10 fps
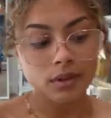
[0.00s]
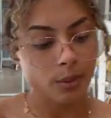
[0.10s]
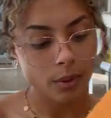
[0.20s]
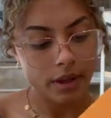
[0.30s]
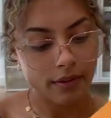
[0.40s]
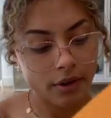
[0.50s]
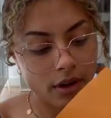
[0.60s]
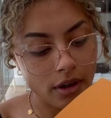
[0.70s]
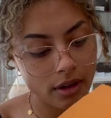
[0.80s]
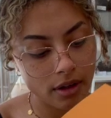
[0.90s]
we have
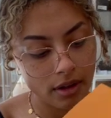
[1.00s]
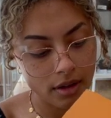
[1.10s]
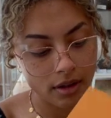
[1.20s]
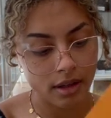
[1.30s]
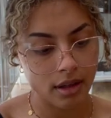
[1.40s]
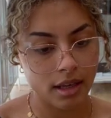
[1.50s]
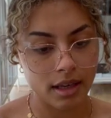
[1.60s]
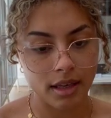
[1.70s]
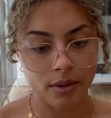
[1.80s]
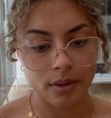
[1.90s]
got a
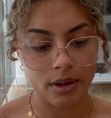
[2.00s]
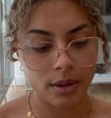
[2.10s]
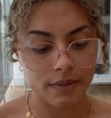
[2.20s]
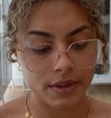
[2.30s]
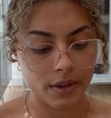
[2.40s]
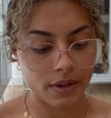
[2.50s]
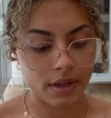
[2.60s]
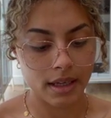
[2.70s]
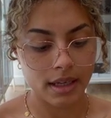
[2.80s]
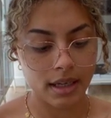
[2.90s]
little Louis Vuitton
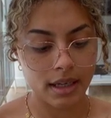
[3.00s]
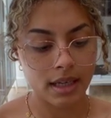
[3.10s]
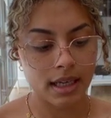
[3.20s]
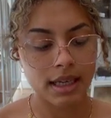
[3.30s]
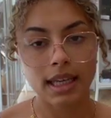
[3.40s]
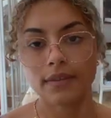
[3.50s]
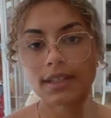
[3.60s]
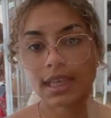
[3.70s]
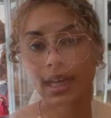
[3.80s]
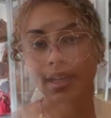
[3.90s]
gift
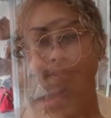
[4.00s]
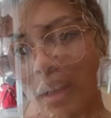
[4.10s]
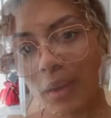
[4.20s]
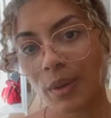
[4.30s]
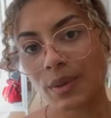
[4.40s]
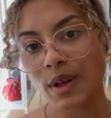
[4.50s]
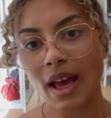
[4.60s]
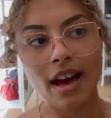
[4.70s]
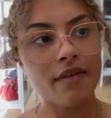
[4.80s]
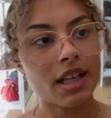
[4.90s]
tag. We also
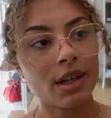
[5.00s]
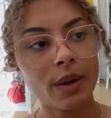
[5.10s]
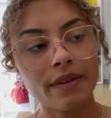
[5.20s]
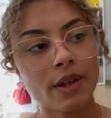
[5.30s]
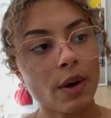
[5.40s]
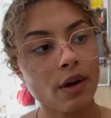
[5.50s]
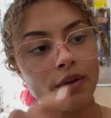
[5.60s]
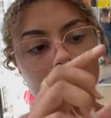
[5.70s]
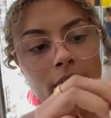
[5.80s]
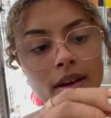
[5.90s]
have the Louis Vuitton
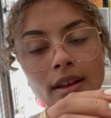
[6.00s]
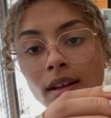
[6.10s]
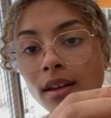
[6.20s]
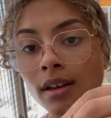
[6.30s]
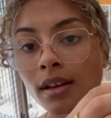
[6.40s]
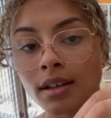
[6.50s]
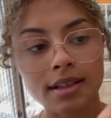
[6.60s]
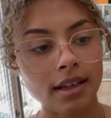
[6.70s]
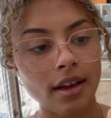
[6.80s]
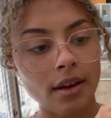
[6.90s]
ribbon
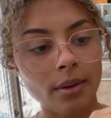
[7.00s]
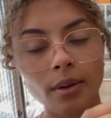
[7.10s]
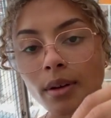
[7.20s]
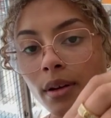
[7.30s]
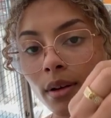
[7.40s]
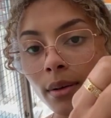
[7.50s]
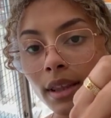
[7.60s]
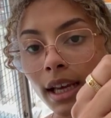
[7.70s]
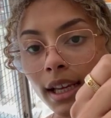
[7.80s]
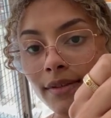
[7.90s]
to go with
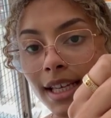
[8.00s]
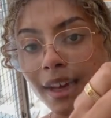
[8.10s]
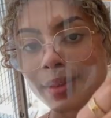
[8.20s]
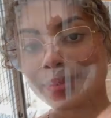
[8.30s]
that gift tag.